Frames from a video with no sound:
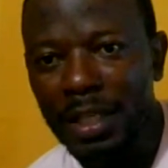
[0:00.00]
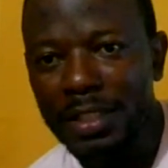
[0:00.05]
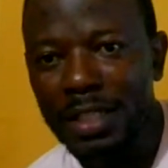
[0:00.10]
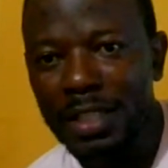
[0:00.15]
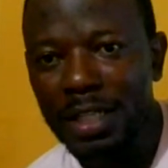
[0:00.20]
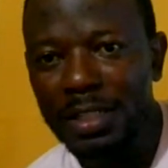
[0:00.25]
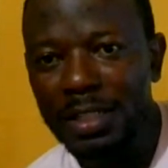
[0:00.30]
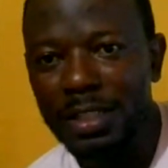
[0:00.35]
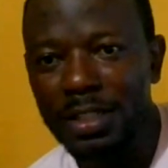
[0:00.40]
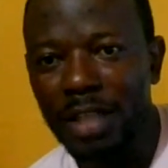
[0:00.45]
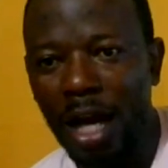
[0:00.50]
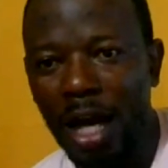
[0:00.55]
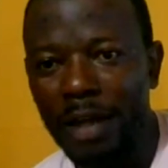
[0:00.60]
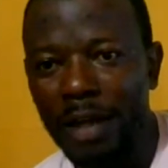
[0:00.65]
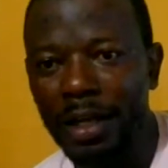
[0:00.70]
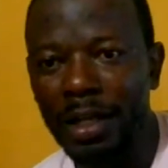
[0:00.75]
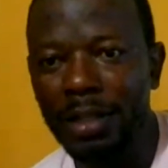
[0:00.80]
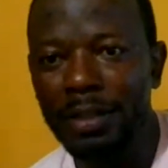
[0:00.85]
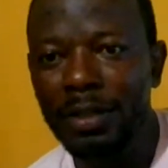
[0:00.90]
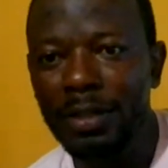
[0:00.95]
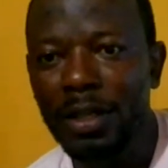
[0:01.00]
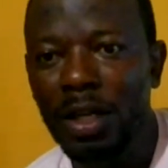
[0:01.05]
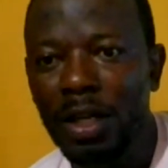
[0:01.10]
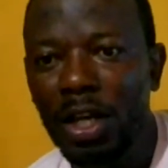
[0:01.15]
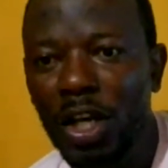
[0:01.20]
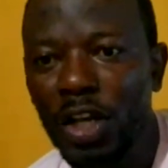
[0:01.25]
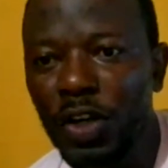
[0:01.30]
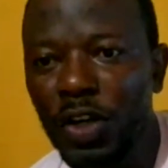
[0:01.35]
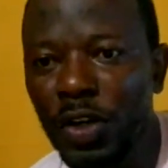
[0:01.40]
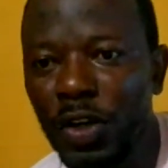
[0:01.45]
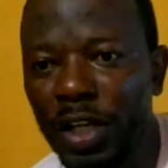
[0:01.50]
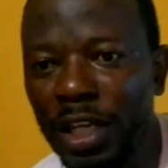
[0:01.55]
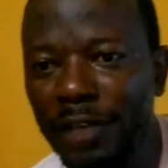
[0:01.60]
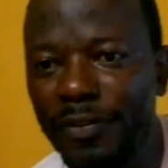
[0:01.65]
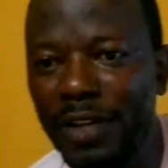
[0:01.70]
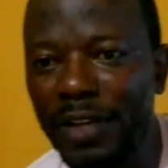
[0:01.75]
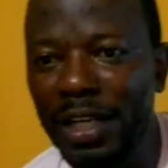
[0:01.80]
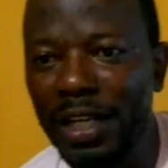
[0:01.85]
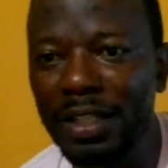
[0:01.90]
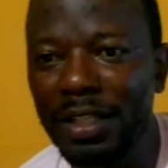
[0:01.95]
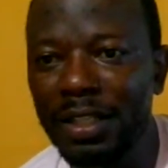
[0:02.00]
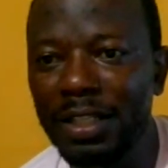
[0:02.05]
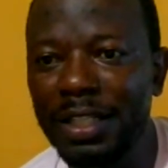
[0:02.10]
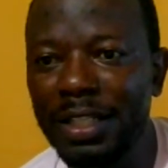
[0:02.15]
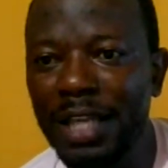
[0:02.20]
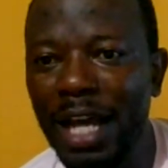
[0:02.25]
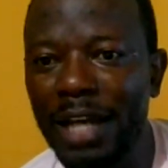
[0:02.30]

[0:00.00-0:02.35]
This is Donna. Good evening.